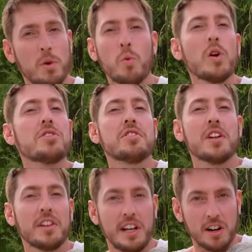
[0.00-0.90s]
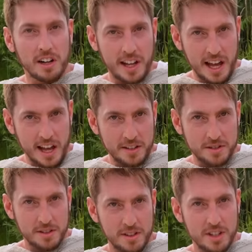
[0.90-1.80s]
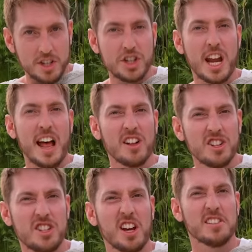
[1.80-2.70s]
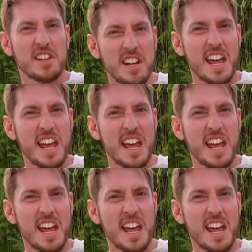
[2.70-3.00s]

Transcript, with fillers: but we're still here, guys. This challenge doesn't